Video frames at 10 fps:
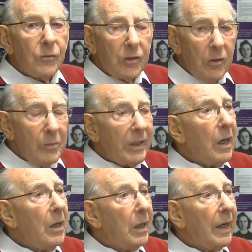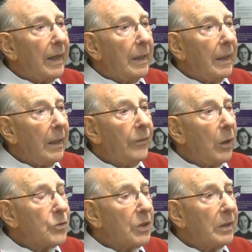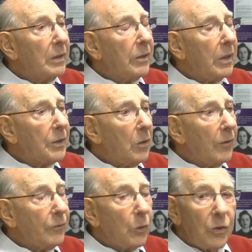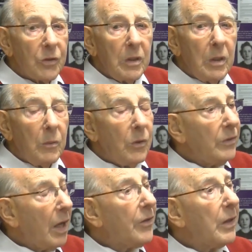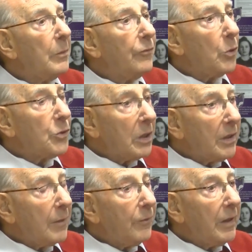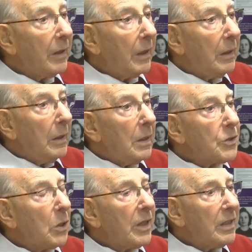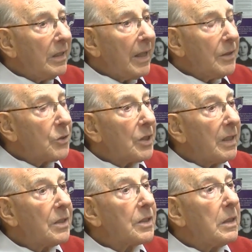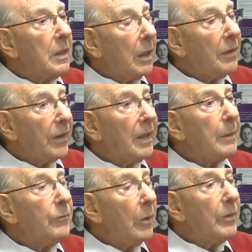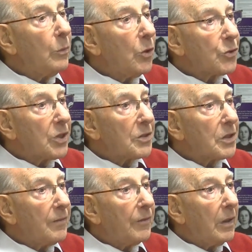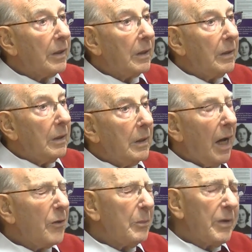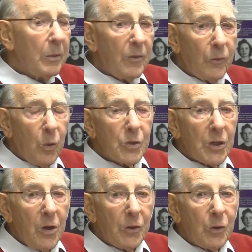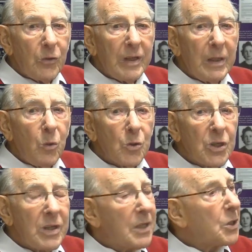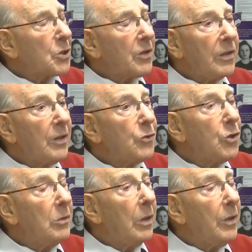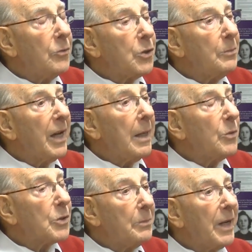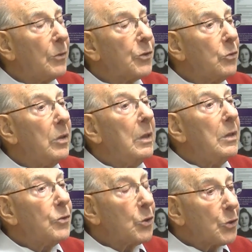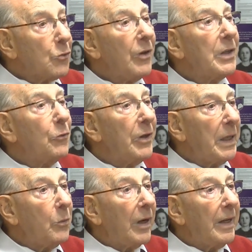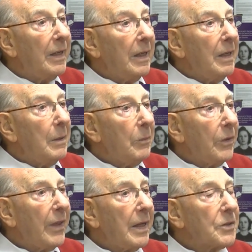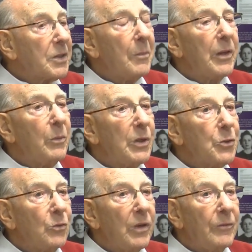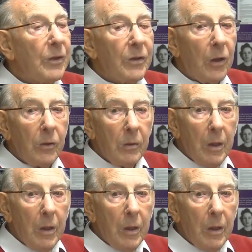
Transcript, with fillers: terribly high, and those that died afterwards, were nothing approaching that figure. So in that sense, I think it probably was justified. Other people, of course, argued that it wasn't necessary, that, J- that Japan was about to, to surrender anyway. But that's something we shall never know.